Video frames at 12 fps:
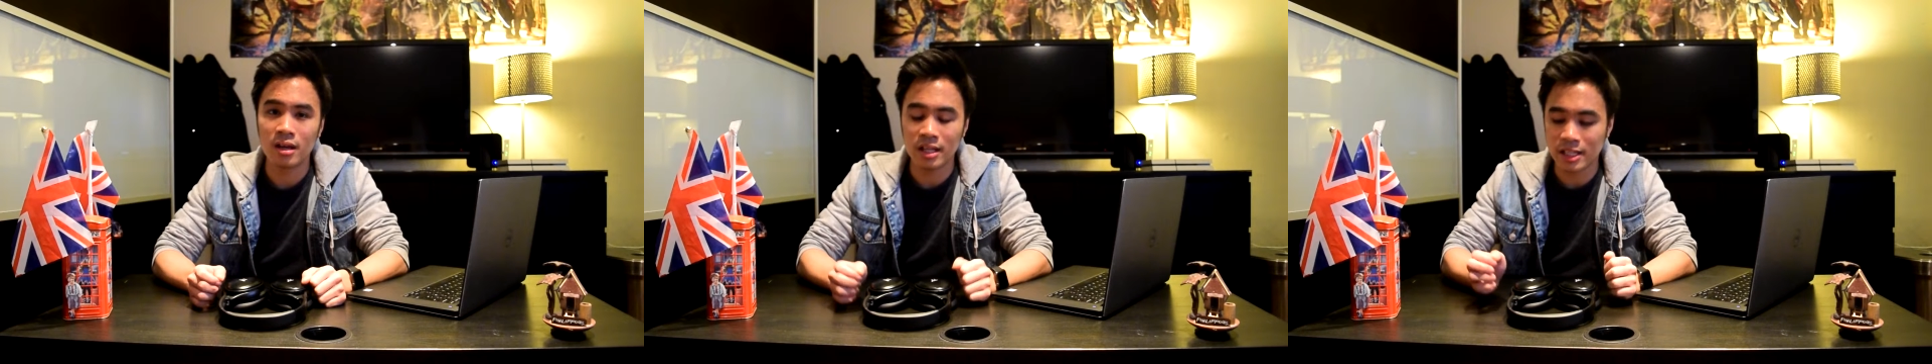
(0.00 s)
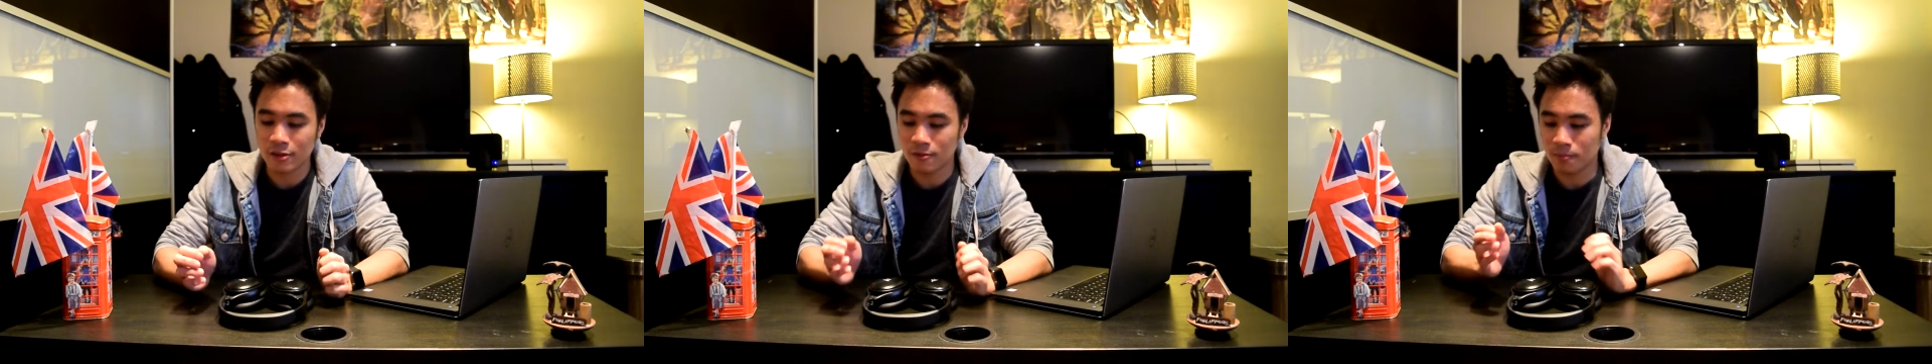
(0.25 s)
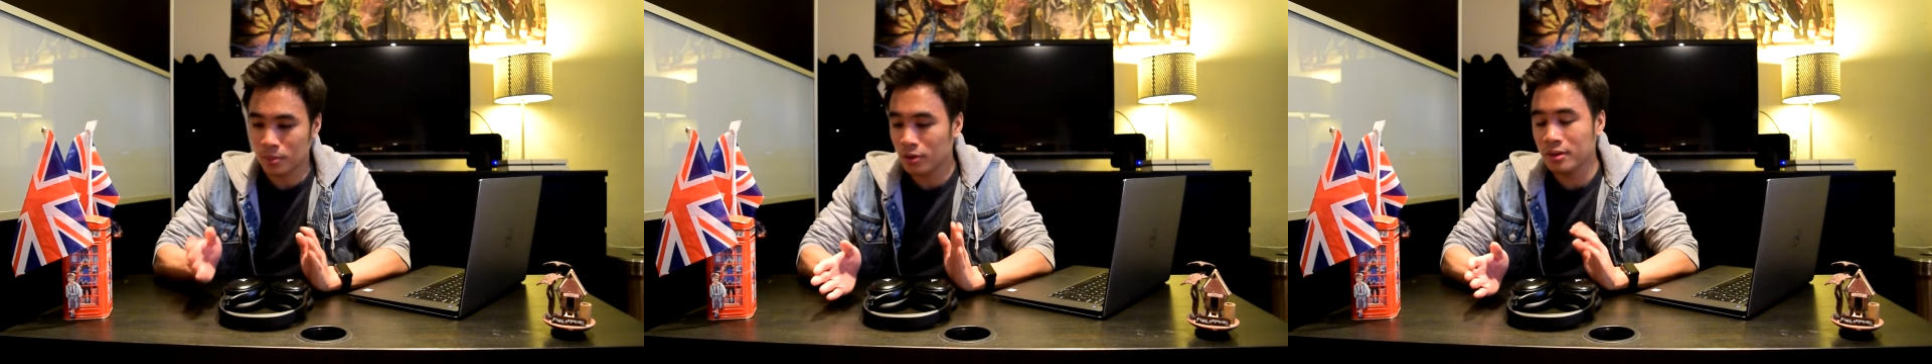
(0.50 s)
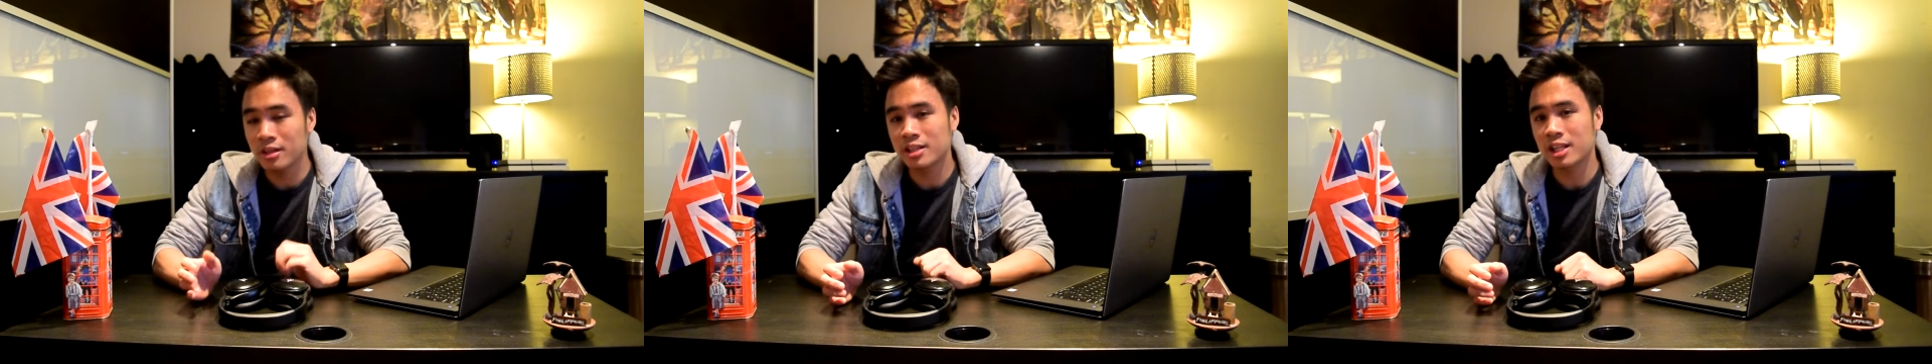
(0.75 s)
Instead of
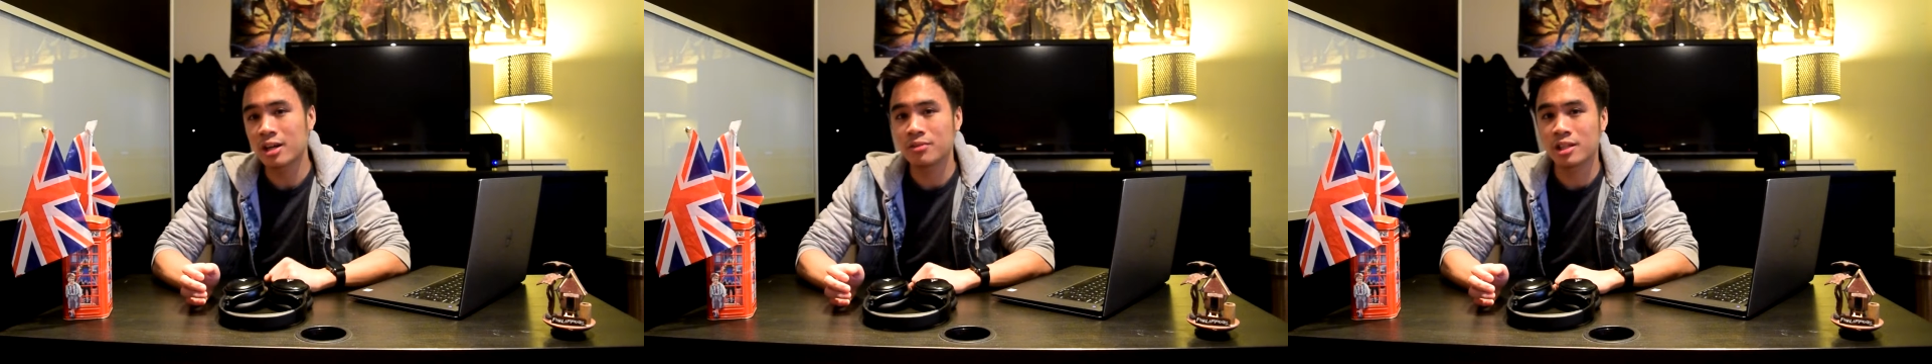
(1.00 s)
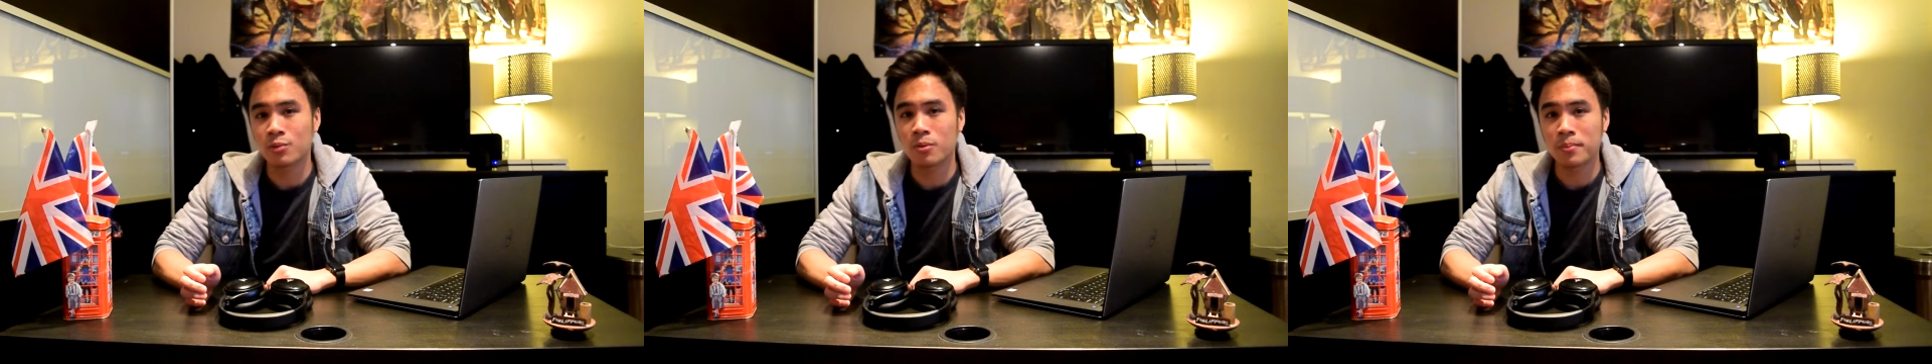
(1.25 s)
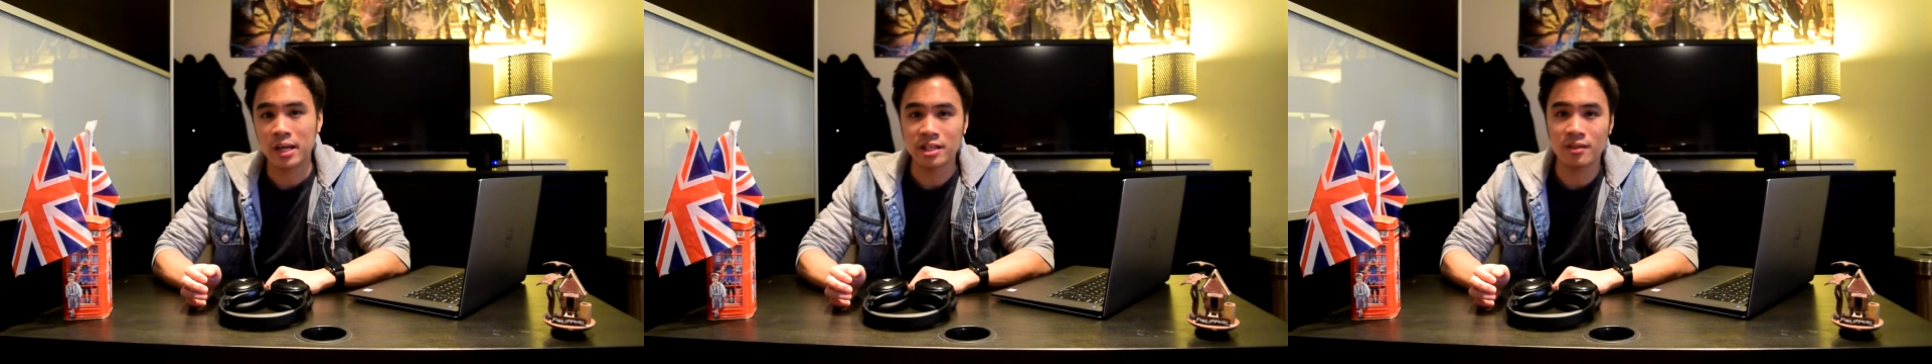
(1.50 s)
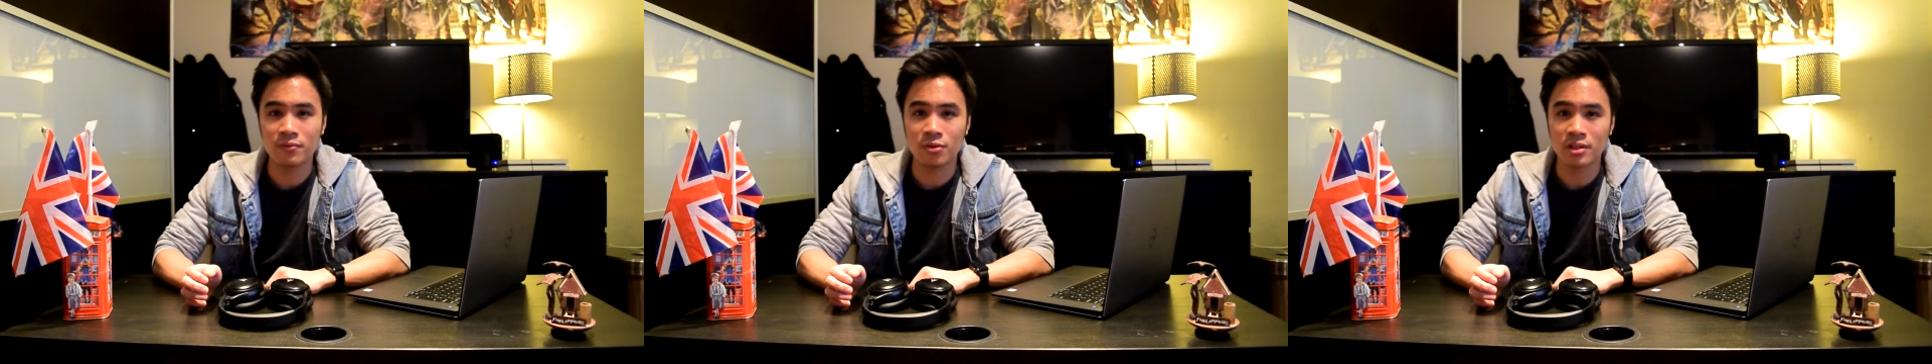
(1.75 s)
blocking sounds as what
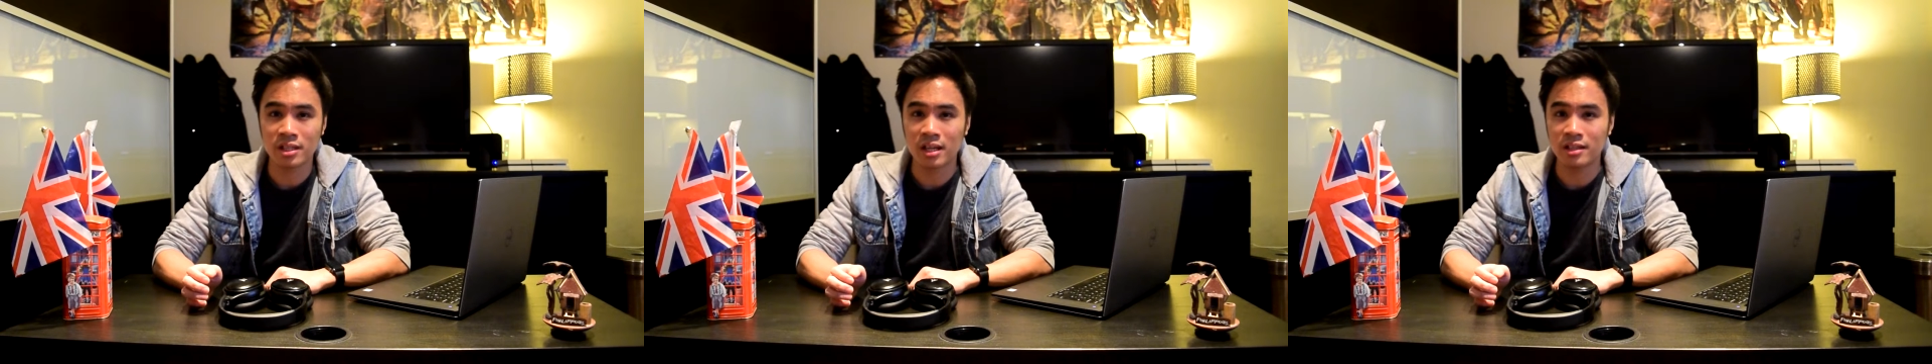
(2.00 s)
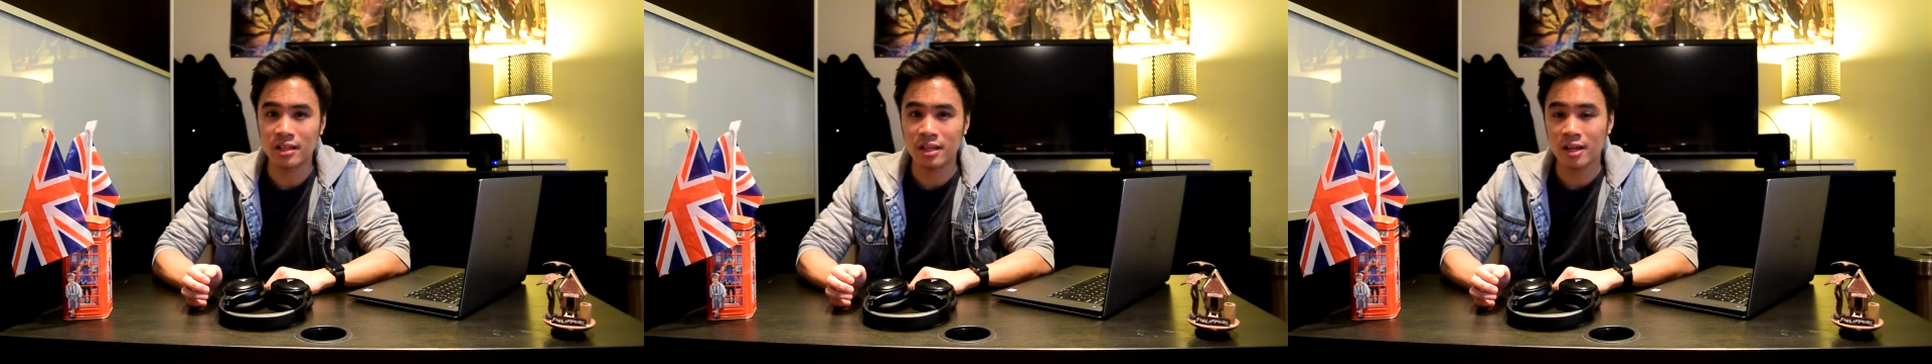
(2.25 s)
passive noise cancelling